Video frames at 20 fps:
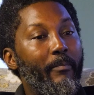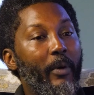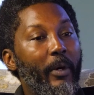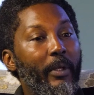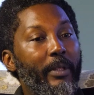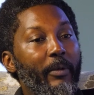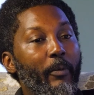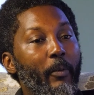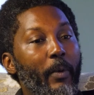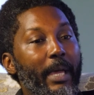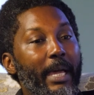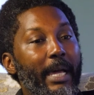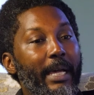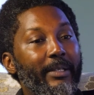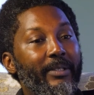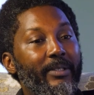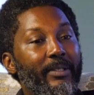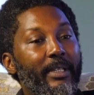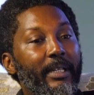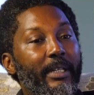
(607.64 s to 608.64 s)
But the way
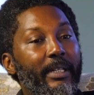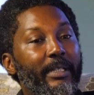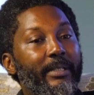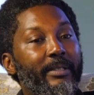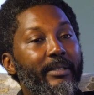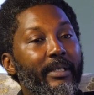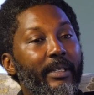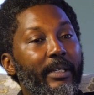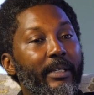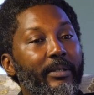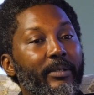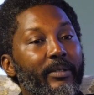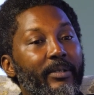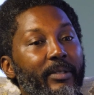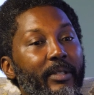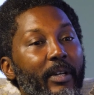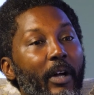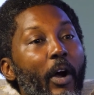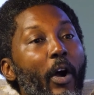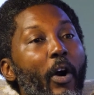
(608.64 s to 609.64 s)
I see it, it's